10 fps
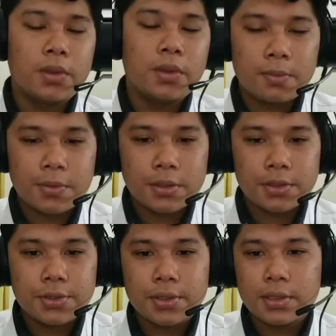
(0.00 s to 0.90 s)
blood
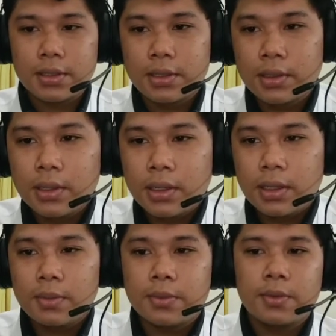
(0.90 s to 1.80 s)
pressure, and
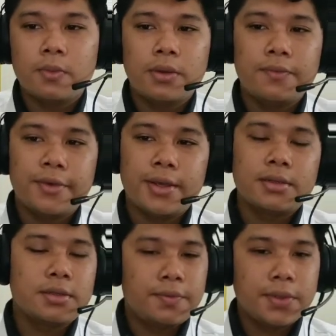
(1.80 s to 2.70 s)
brain wave
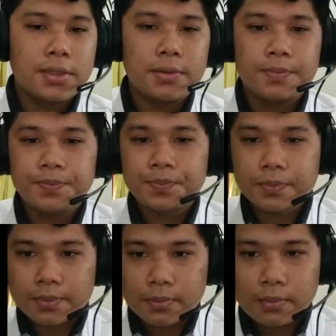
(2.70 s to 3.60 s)
activity.
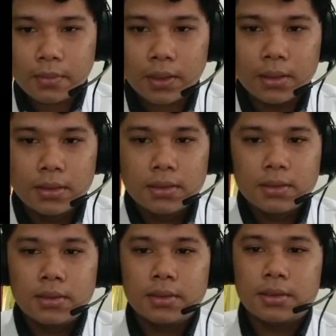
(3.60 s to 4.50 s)

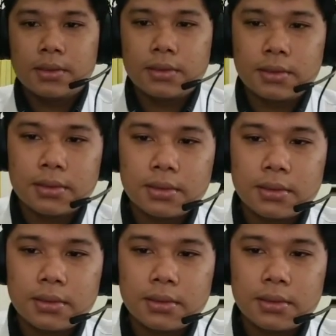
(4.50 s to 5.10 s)
And the third,